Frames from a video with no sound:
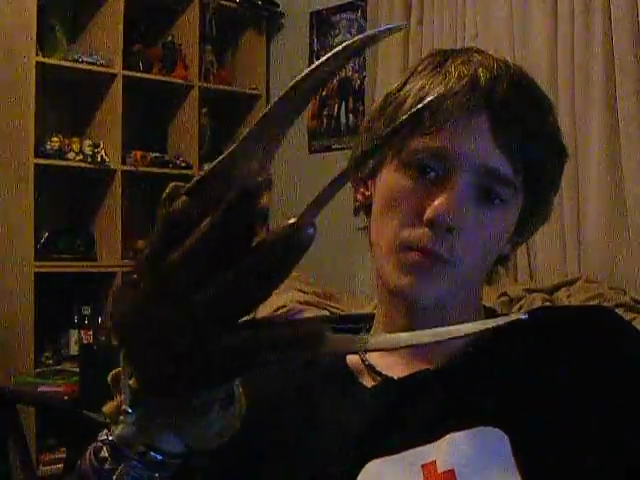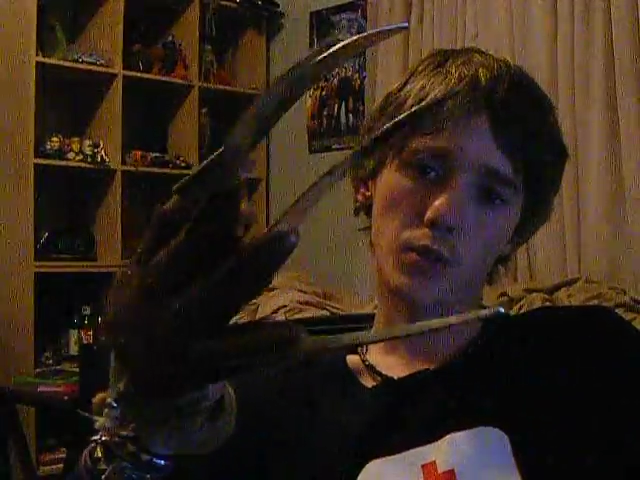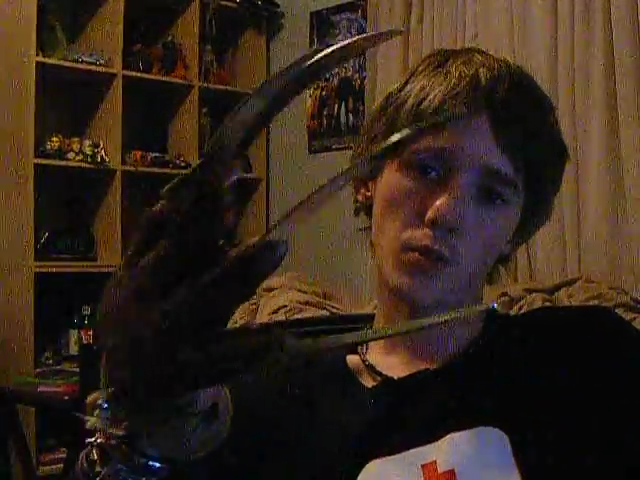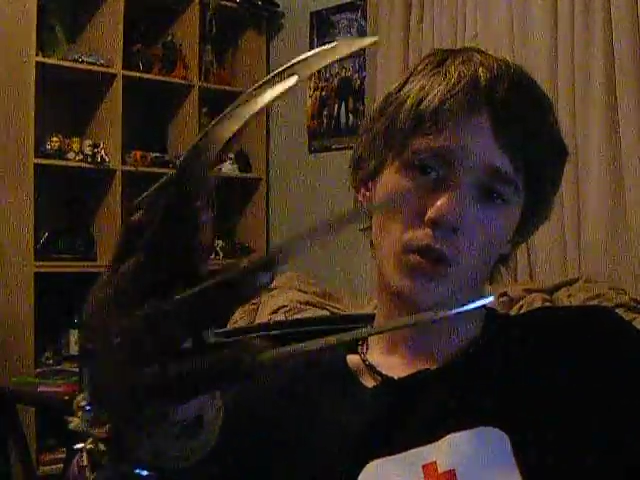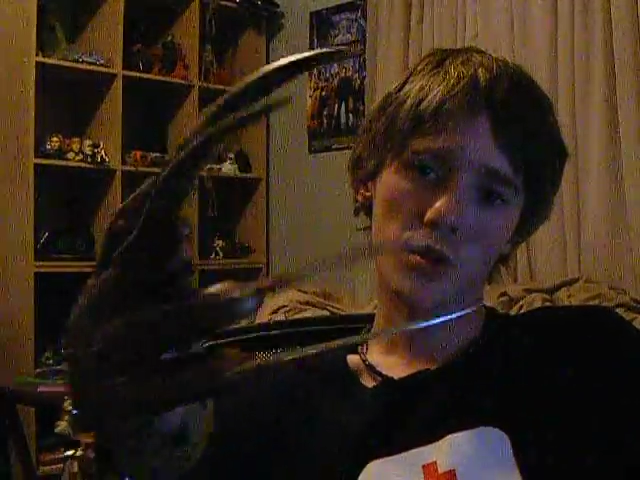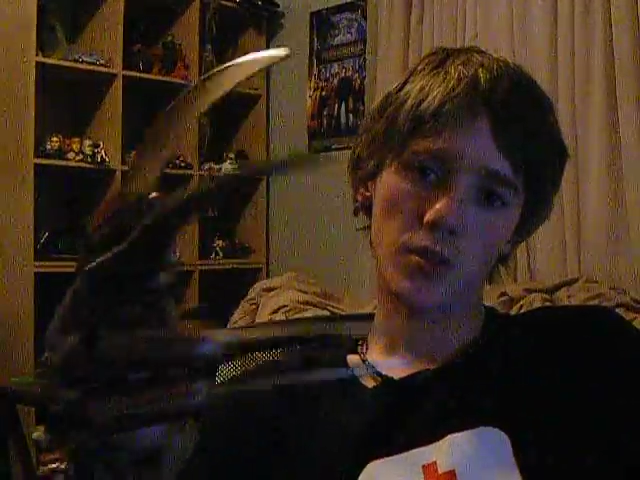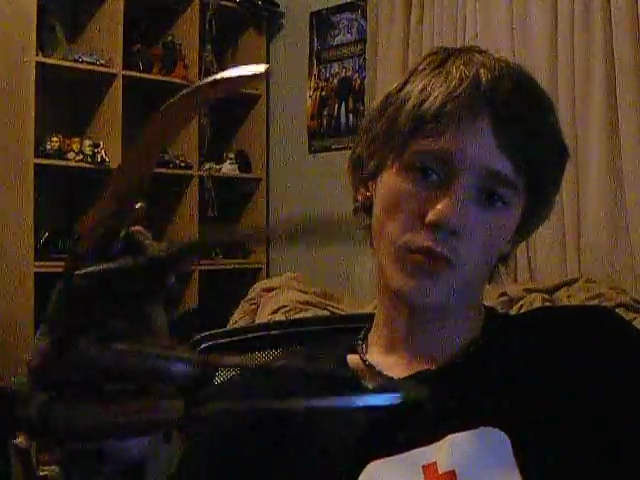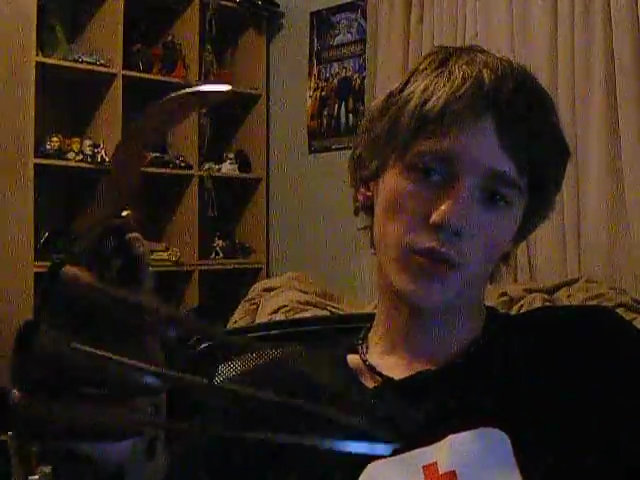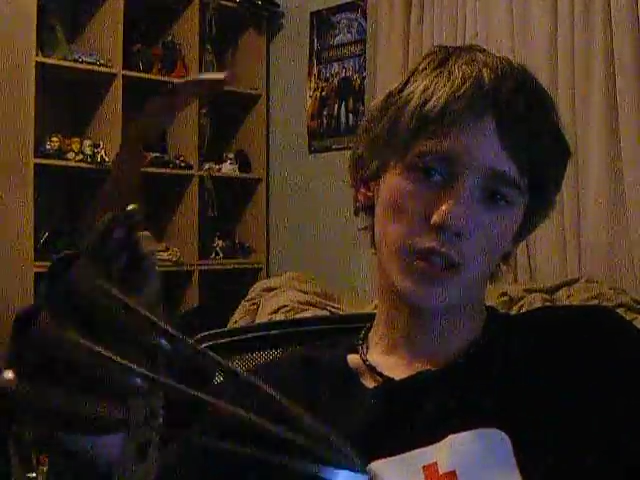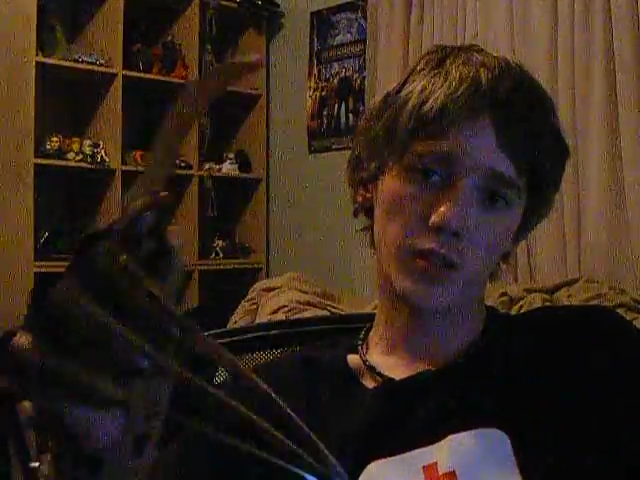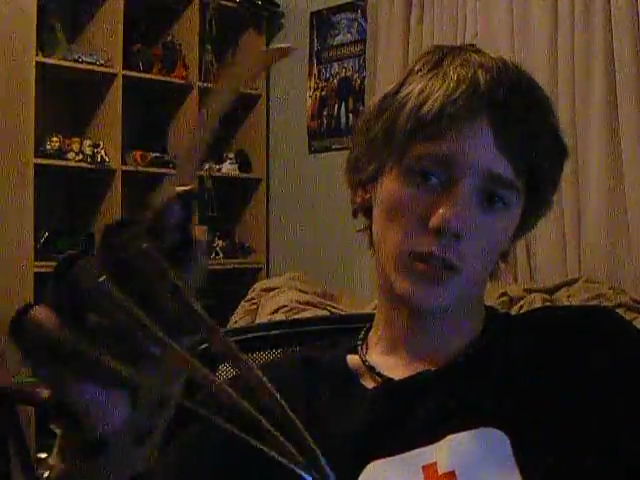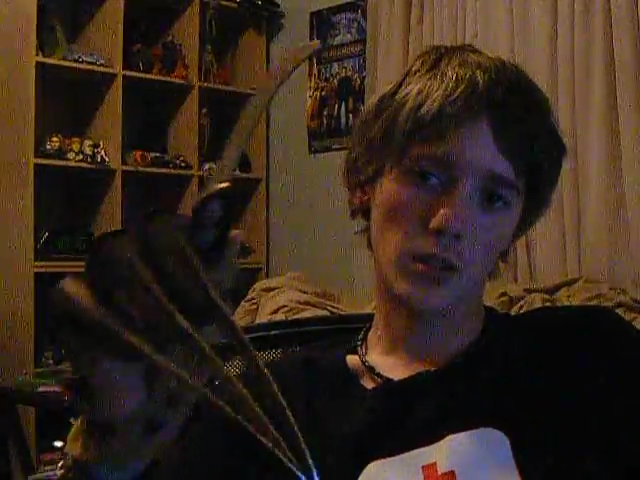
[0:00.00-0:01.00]
but the ones on
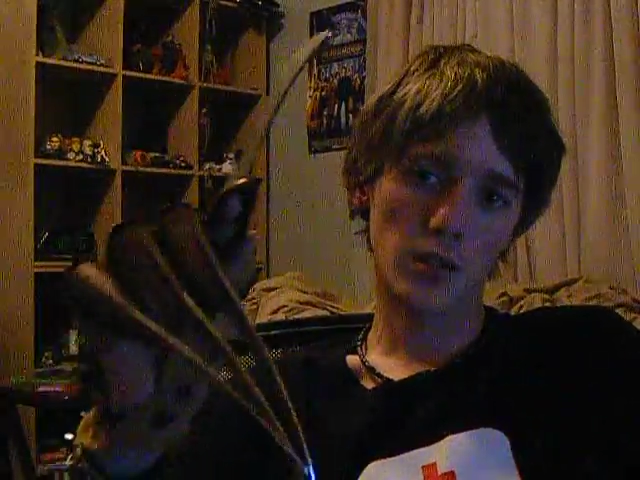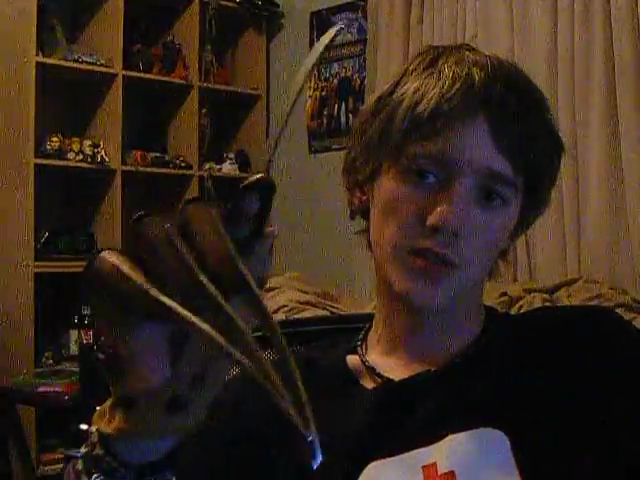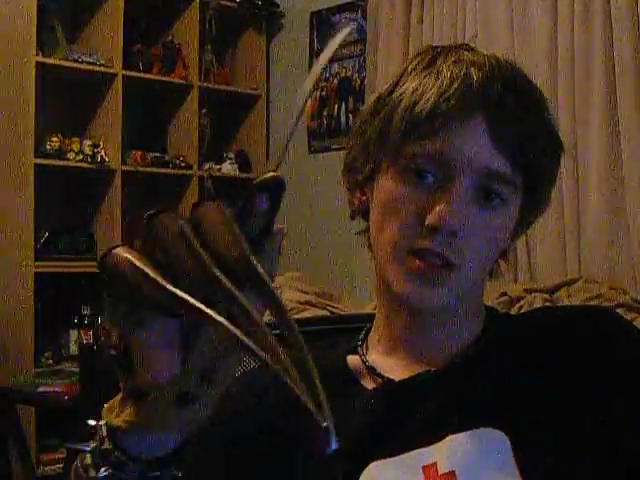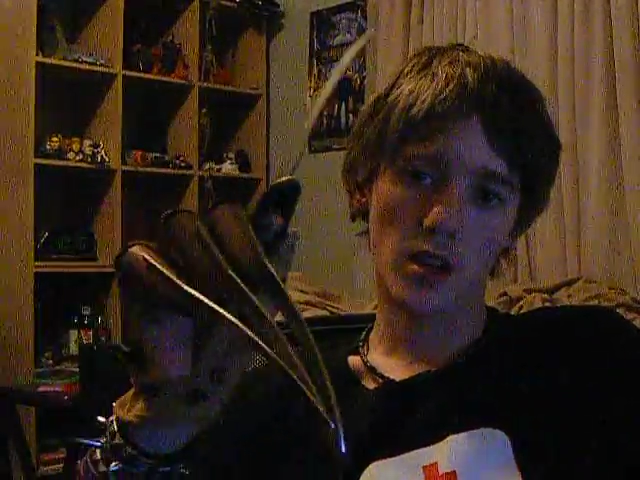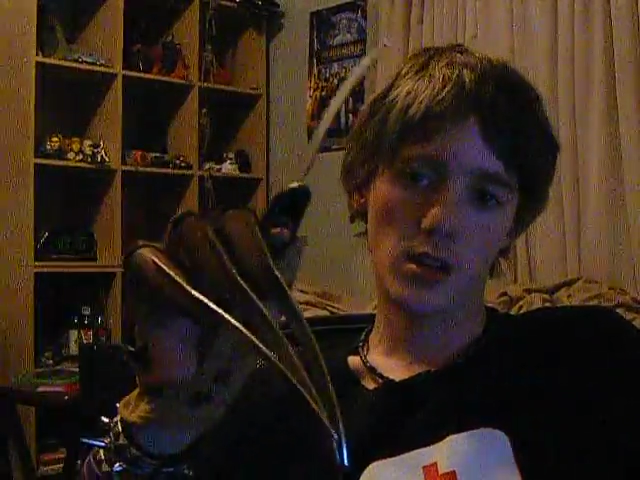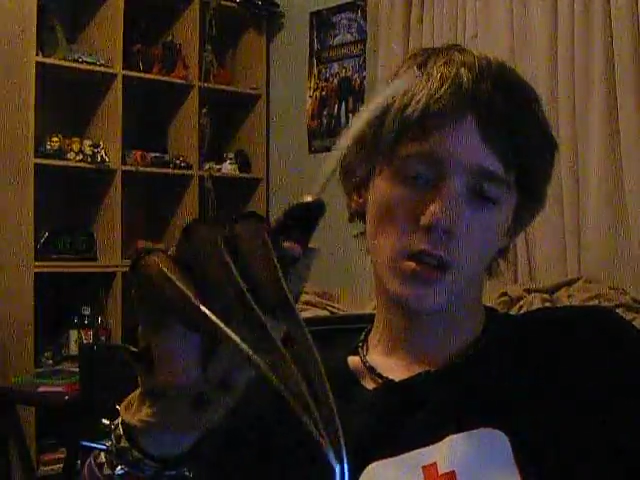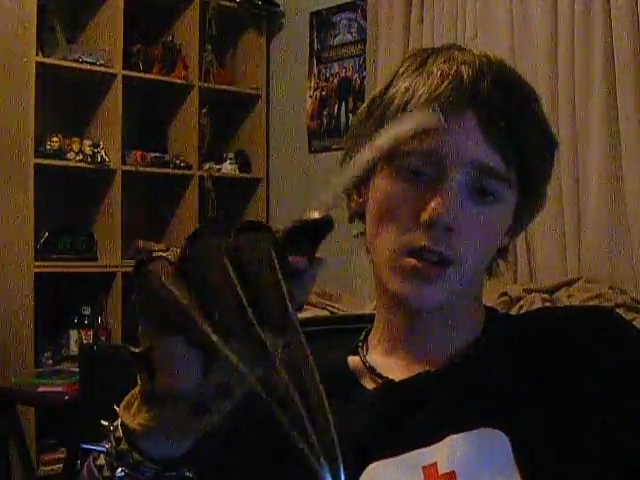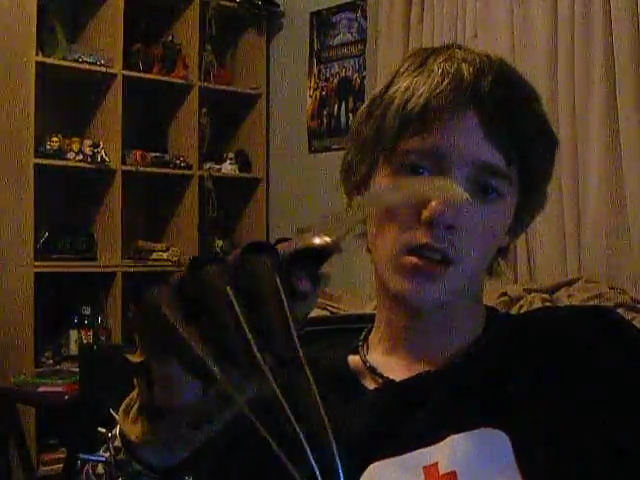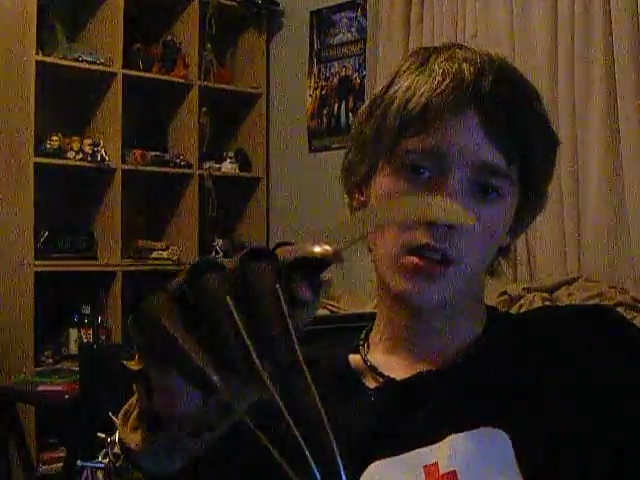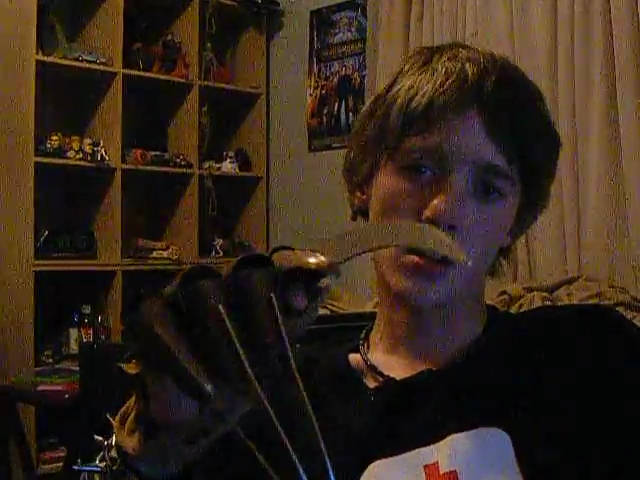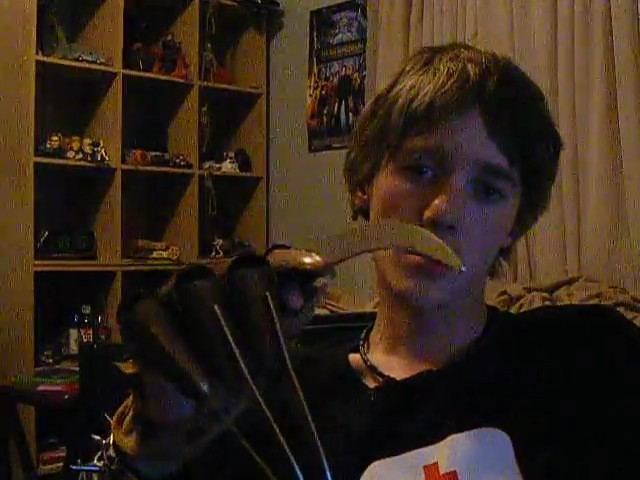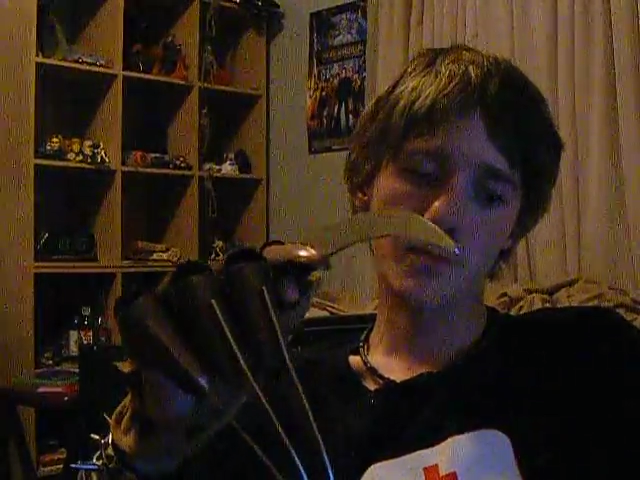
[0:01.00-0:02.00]

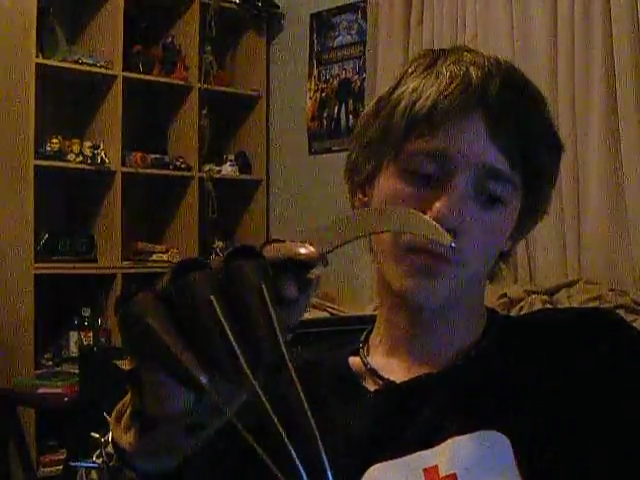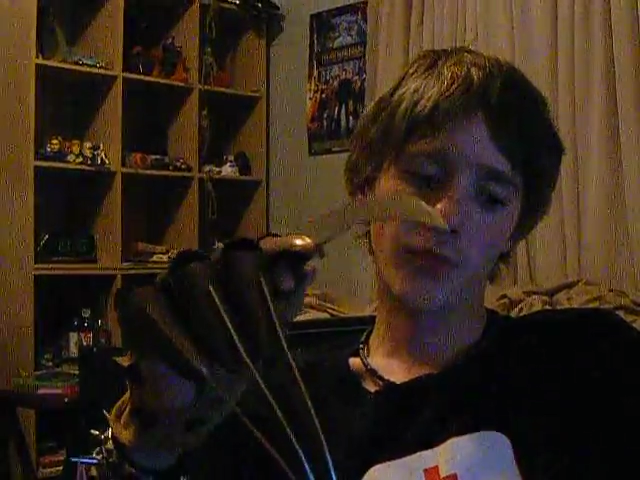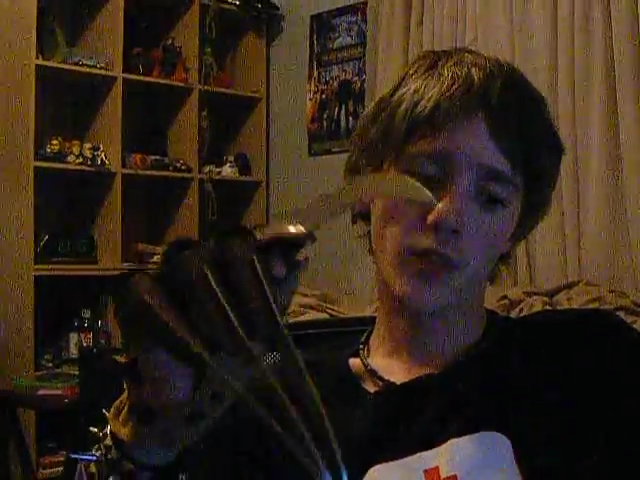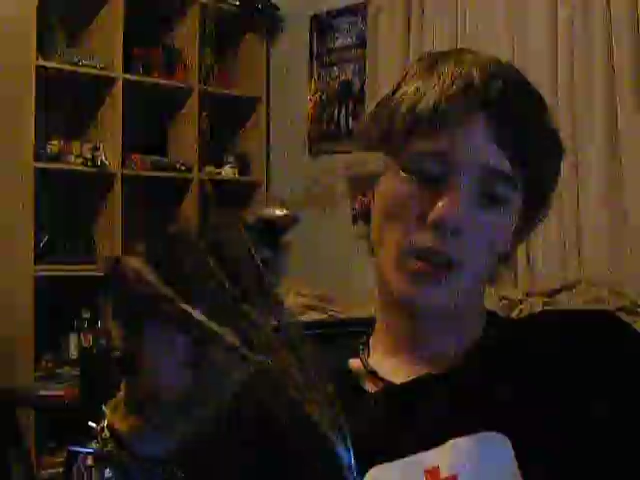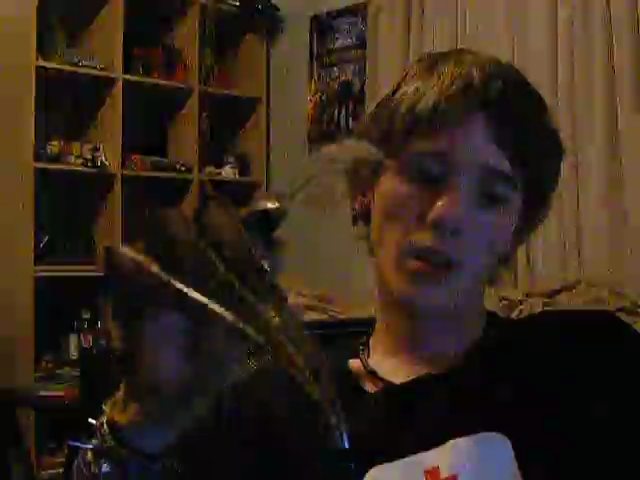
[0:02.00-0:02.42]
razorgloves.com